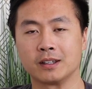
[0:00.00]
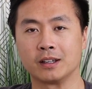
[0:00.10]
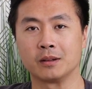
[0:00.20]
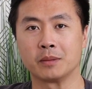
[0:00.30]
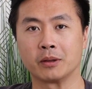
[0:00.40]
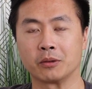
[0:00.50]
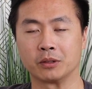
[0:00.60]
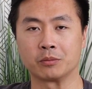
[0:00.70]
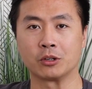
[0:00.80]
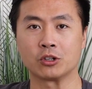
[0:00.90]
Mel and I
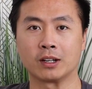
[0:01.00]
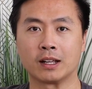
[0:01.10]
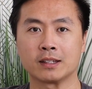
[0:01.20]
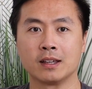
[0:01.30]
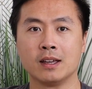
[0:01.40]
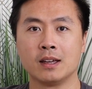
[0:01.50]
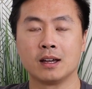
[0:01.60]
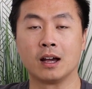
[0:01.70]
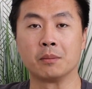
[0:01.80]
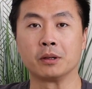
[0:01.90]
really appreciate that.
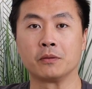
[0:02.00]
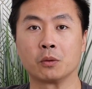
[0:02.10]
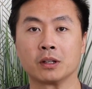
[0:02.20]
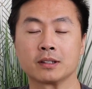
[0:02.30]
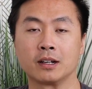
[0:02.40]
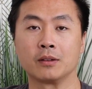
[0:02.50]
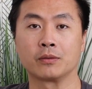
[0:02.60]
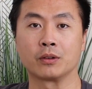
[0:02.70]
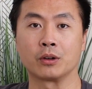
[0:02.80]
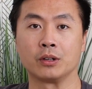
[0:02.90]
But if you want to sign up
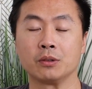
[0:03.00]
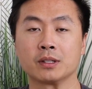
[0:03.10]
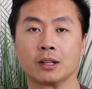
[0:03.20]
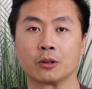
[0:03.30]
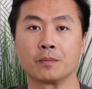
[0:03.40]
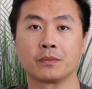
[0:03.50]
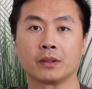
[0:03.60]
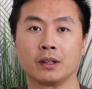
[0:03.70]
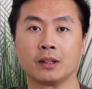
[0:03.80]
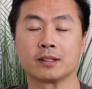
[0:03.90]
for our newsletter,
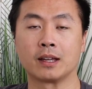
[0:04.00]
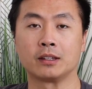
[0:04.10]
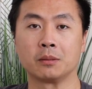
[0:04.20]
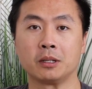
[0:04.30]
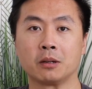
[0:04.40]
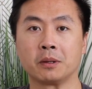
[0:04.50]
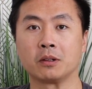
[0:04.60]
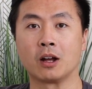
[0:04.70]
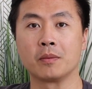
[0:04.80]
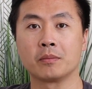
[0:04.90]
it is at
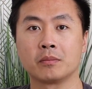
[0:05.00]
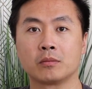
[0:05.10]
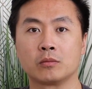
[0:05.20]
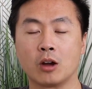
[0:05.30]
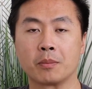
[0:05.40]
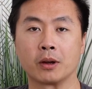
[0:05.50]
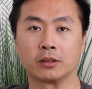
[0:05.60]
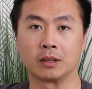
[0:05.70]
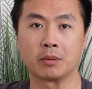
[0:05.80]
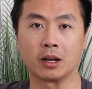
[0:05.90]

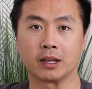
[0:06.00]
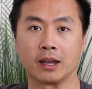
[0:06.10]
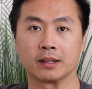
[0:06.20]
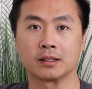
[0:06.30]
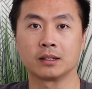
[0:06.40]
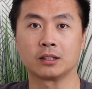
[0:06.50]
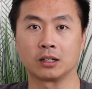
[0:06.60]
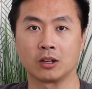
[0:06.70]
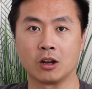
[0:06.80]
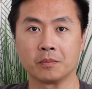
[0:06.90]

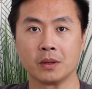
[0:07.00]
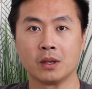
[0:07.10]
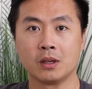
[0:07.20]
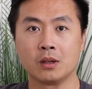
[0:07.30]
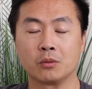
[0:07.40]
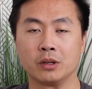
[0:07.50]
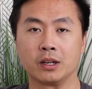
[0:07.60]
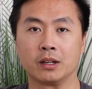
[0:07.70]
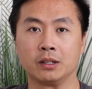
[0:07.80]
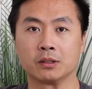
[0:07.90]
www.rawparentingpodcast.com, where you
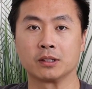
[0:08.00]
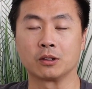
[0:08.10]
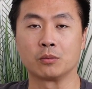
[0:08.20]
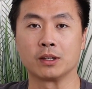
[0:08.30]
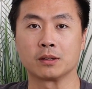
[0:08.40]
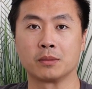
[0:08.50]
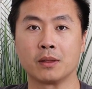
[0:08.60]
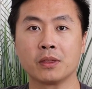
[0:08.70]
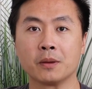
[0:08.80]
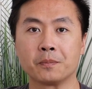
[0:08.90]
get a newsletter once a
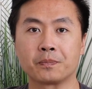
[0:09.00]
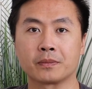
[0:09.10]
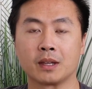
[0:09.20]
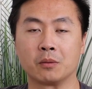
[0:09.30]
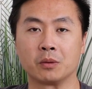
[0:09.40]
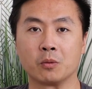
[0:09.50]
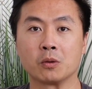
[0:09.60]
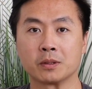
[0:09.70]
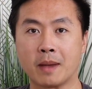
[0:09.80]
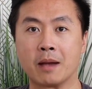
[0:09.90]
month, and we won't
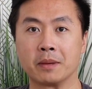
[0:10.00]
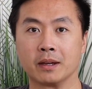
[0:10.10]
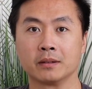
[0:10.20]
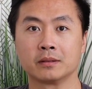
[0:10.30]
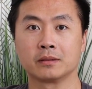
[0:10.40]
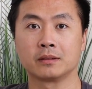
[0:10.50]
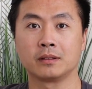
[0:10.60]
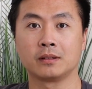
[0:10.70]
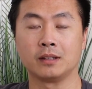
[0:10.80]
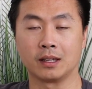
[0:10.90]
spam you
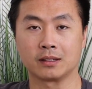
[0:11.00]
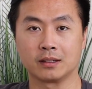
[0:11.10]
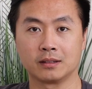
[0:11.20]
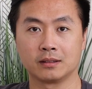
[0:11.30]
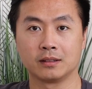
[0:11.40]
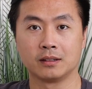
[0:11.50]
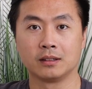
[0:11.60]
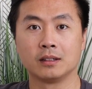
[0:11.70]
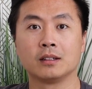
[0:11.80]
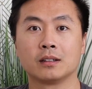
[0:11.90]
yet.
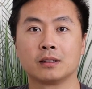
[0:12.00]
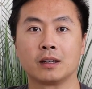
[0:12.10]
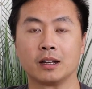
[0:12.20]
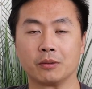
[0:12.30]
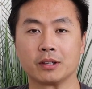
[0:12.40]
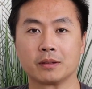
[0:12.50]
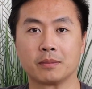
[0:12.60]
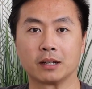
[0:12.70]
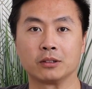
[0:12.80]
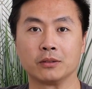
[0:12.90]
Anyways,
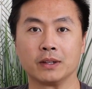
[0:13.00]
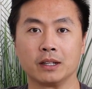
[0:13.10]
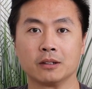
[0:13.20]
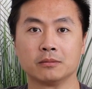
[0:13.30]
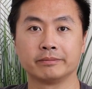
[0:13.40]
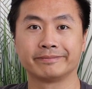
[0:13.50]
back to the video.